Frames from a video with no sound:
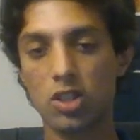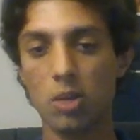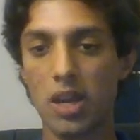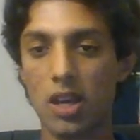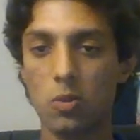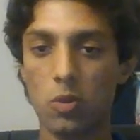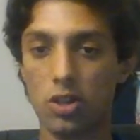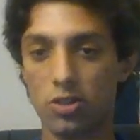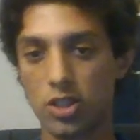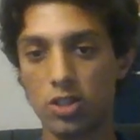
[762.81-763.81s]
domain
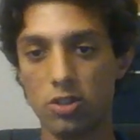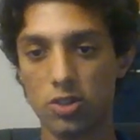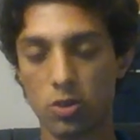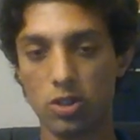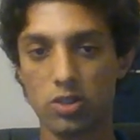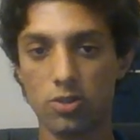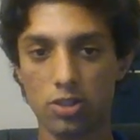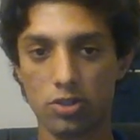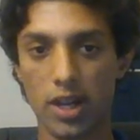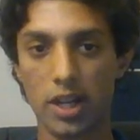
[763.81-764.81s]
1 or 2, your source
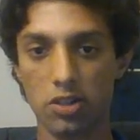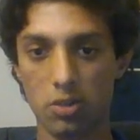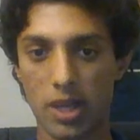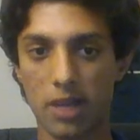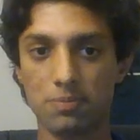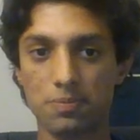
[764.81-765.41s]
or training domain.